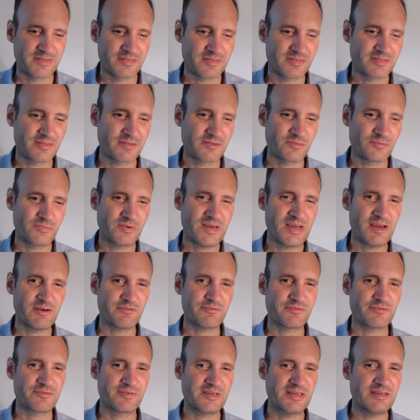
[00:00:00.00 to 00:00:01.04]
we have
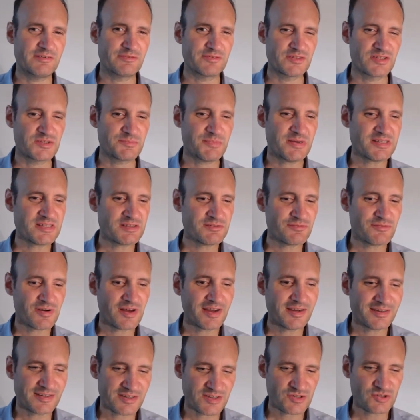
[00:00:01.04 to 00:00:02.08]
even
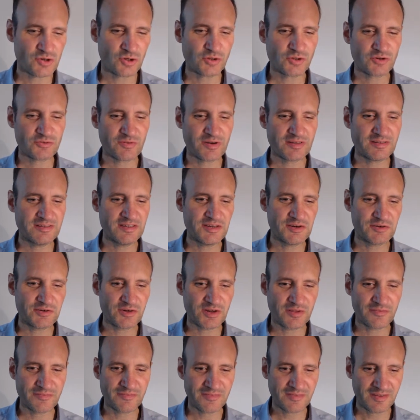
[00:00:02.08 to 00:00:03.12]
specified a sort
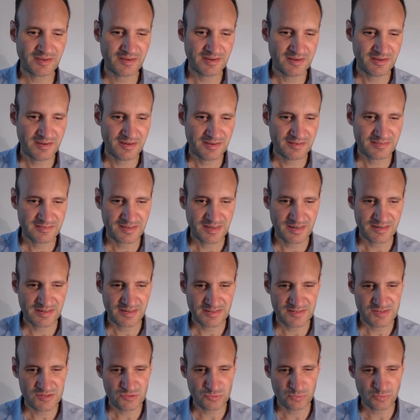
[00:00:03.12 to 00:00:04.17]
criterion, then let's
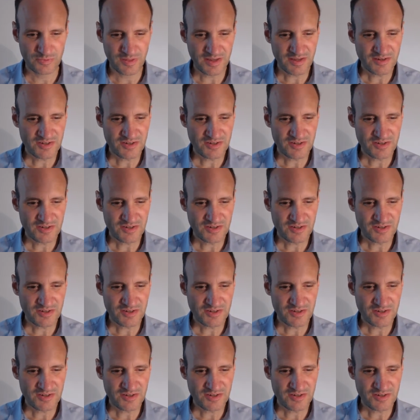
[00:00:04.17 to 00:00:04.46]
do that.